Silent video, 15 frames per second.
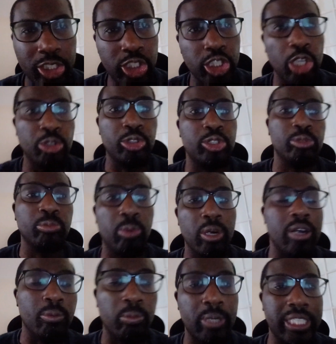shows you what
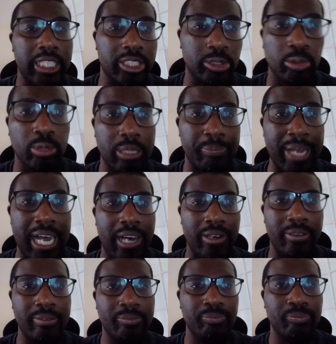a wing is all about.
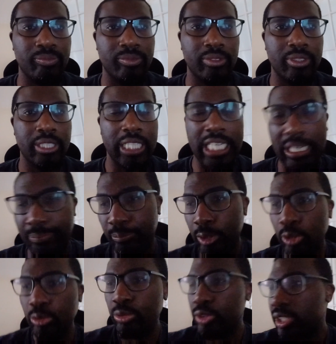He
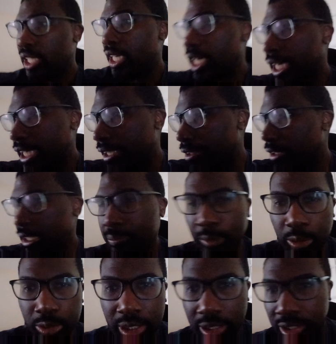moves. He
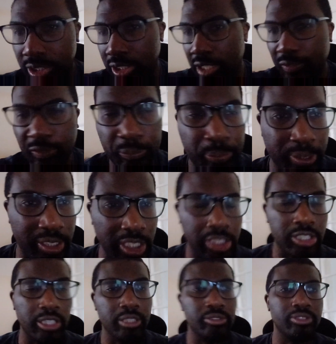moves into different
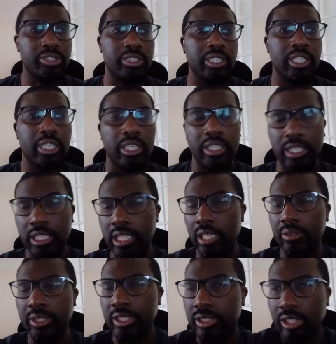positions. He
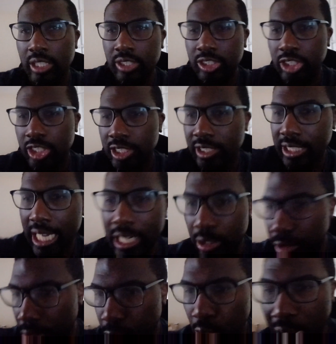doesn't just stay on
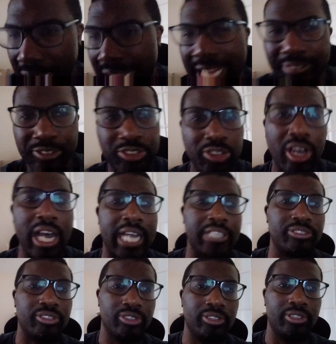the right-hand
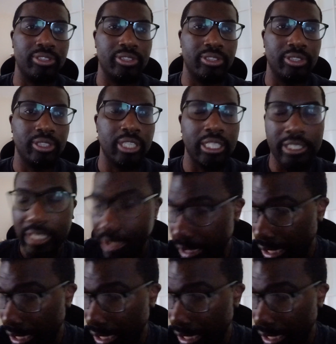side. I think